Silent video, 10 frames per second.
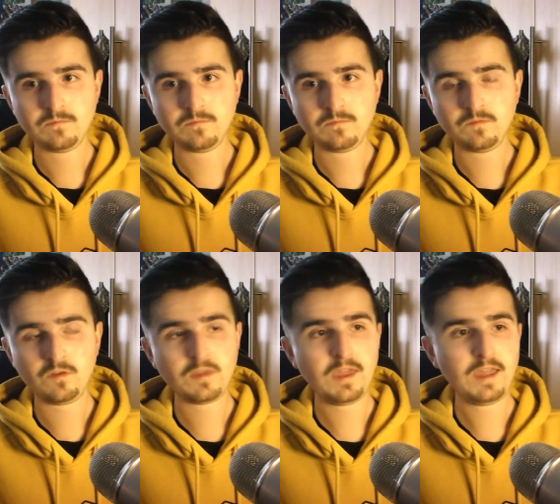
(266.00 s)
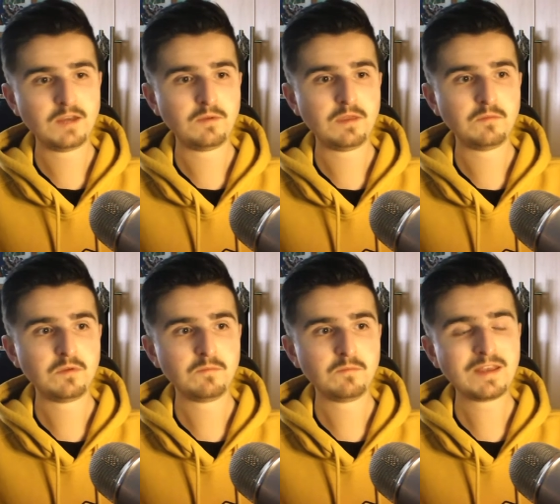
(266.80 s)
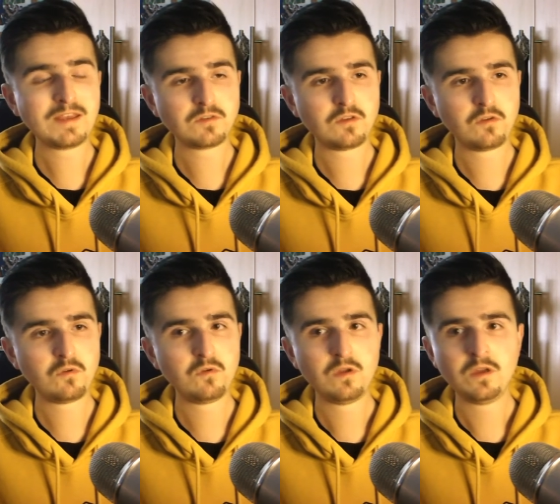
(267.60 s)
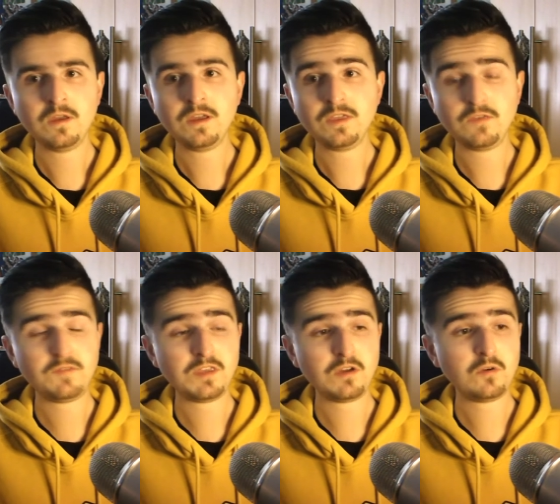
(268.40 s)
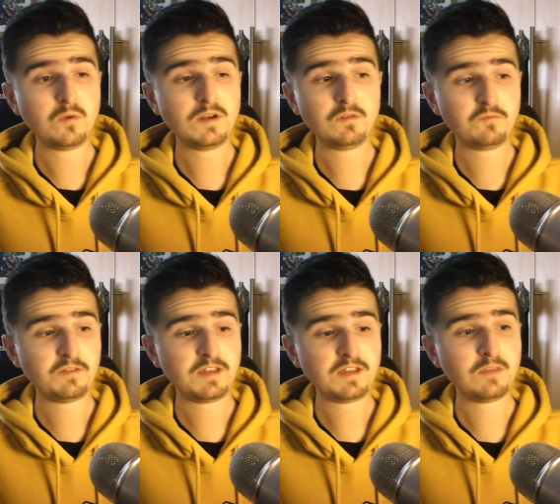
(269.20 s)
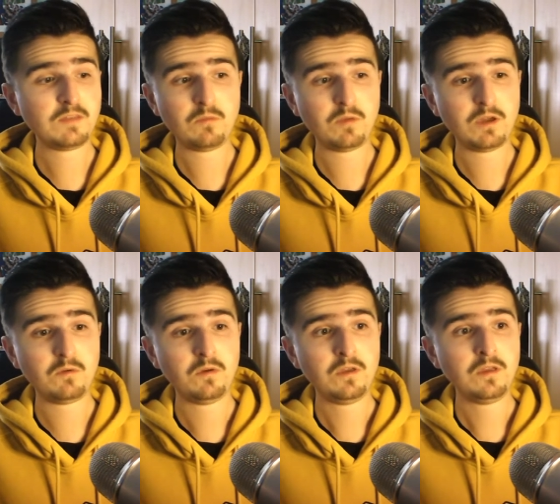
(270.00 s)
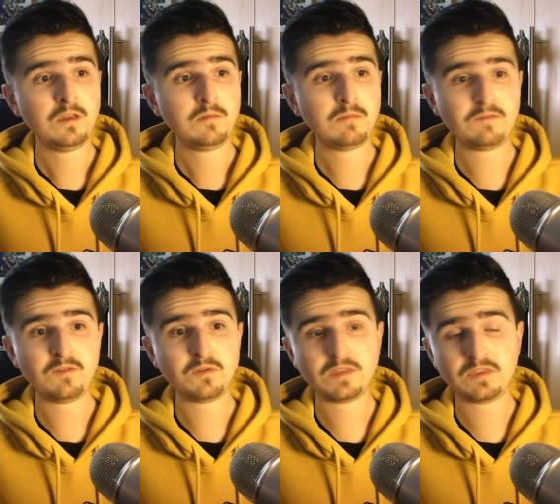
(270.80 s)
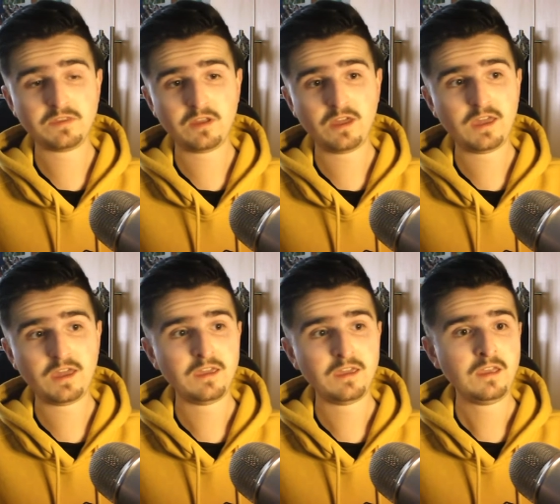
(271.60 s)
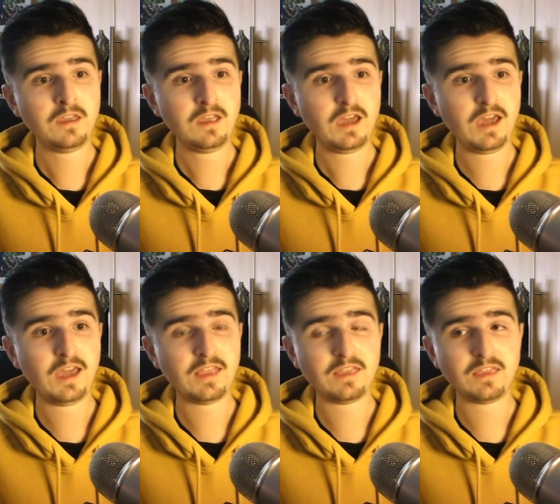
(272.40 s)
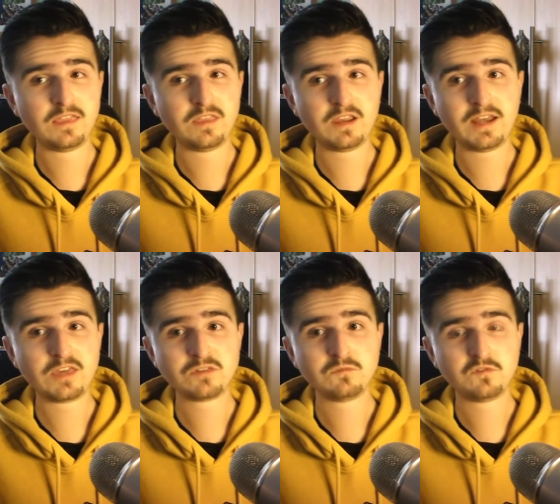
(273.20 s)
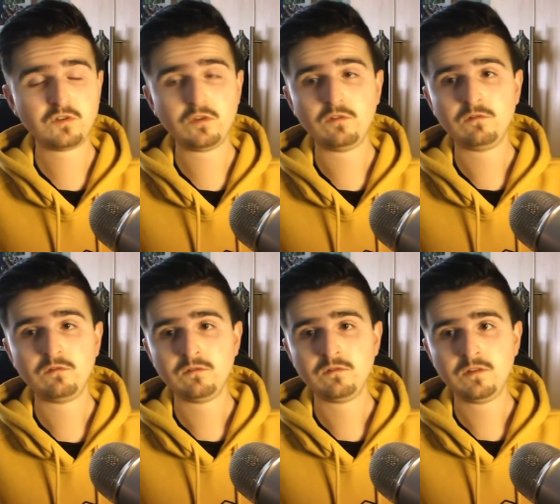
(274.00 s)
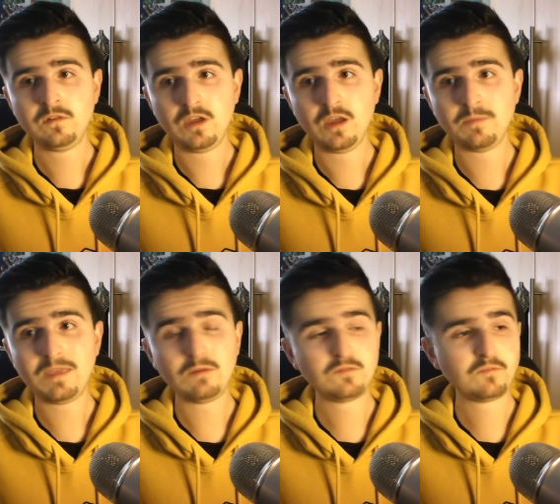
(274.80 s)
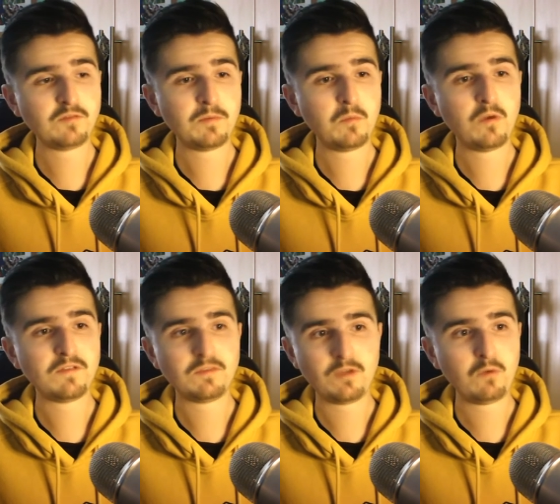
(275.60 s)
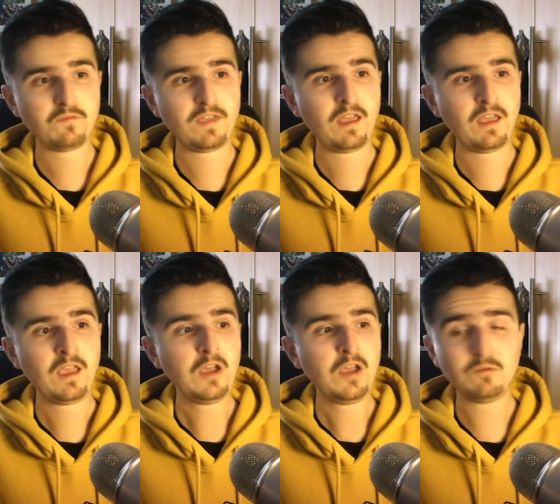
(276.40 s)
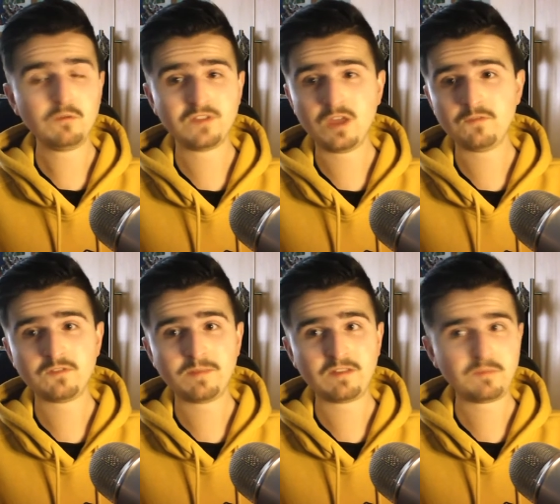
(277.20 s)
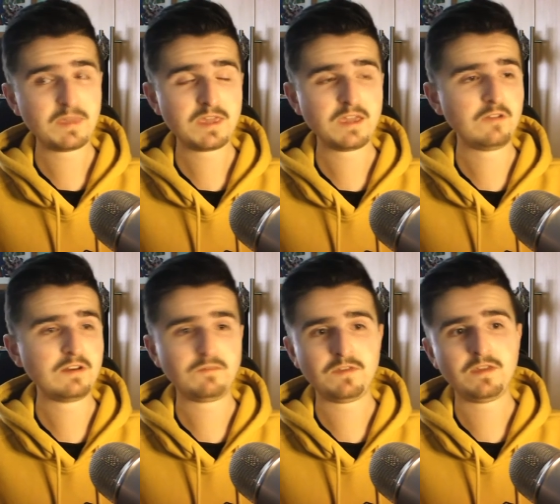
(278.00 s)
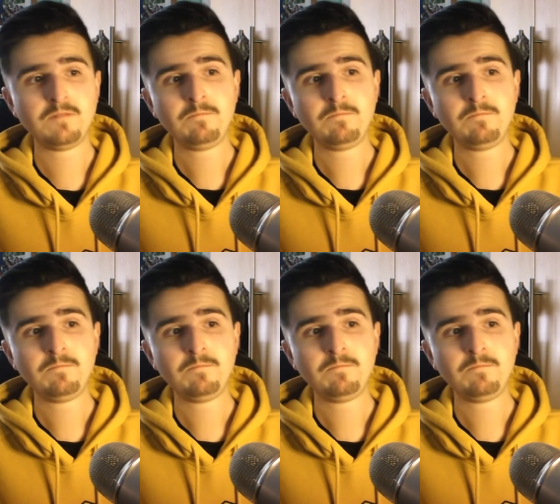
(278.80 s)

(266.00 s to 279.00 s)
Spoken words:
So, yeah, anyway, we managed to do the video call and it was brilliant. It went well. My phone didn't die, and the connection was good. That was the proper worry of the whole thing. I wasn't nervous about speaking or anything.